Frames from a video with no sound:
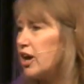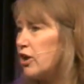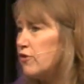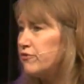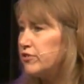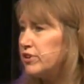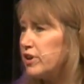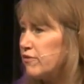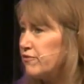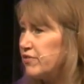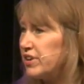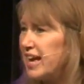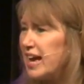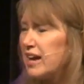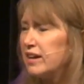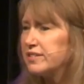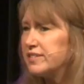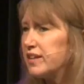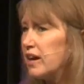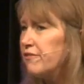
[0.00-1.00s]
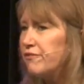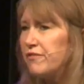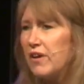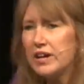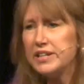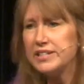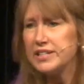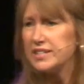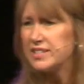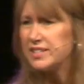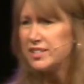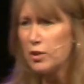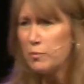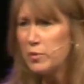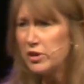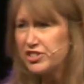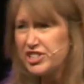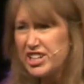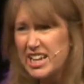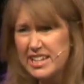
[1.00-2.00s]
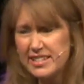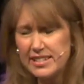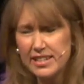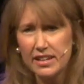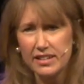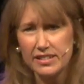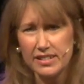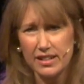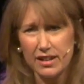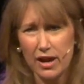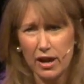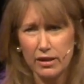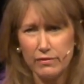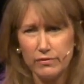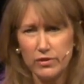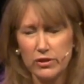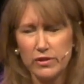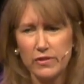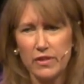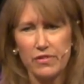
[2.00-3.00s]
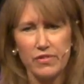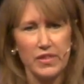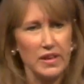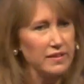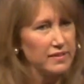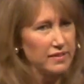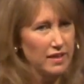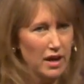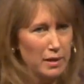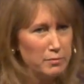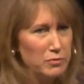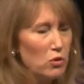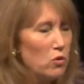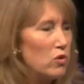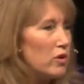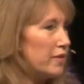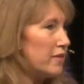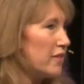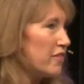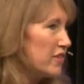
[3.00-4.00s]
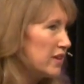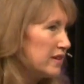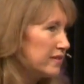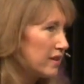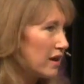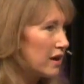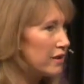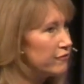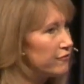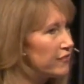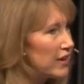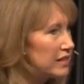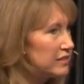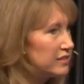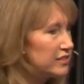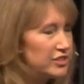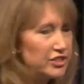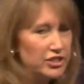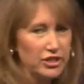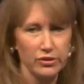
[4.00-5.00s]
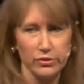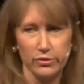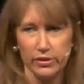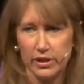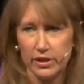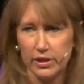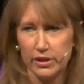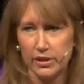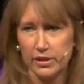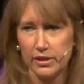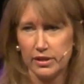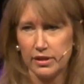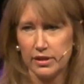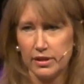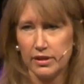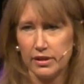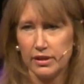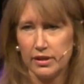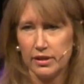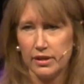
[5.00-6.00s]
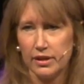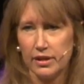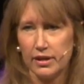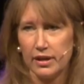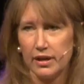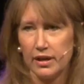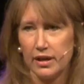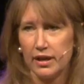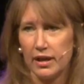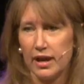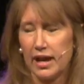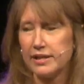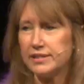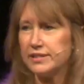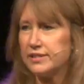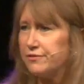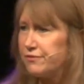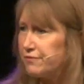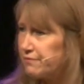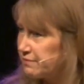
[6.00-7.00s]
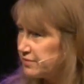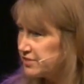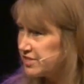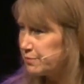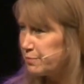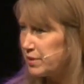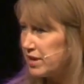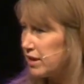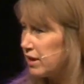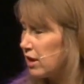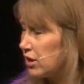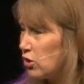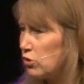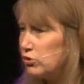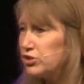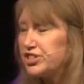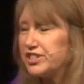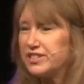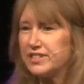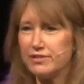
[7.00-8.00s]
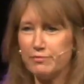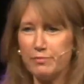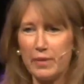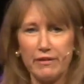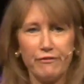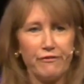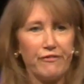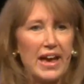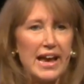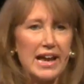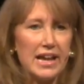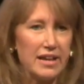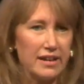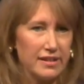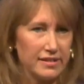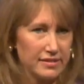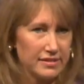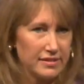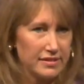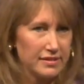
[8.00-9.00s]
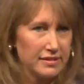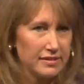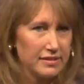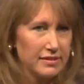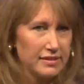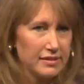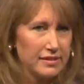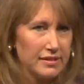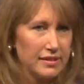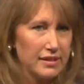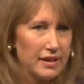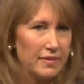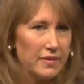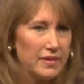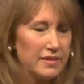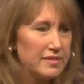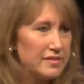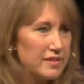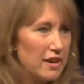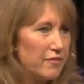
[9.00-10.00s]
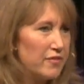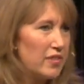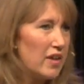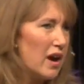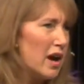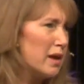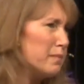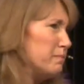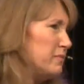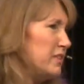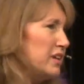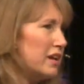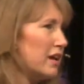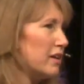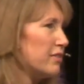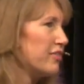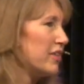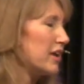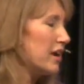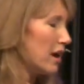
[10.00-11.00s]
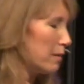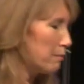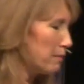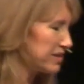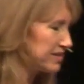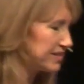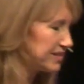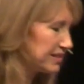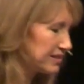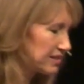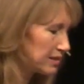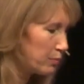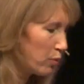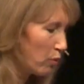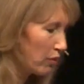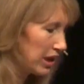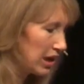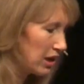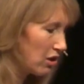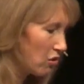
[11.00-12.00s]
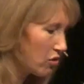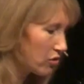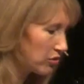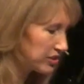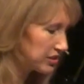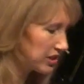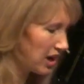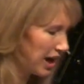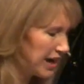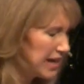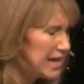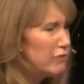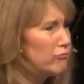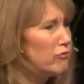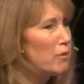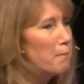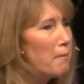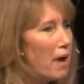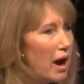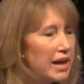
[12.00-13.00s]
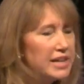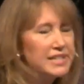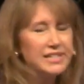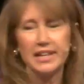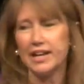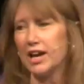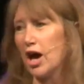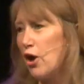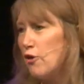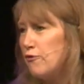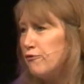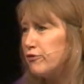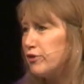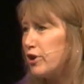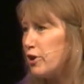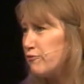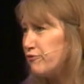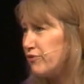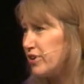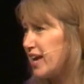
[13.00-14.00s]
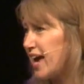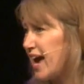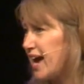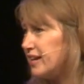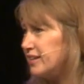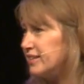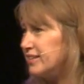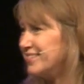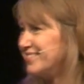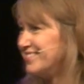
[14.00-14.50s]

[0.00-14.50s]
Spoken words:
over and over again, because I find it so much easier to kind of look at the things that I'm not and the things that I've failed to do, and to be conscious of my failures and the stuff that I, you know, think I must disappoint God. I need reminding over and over again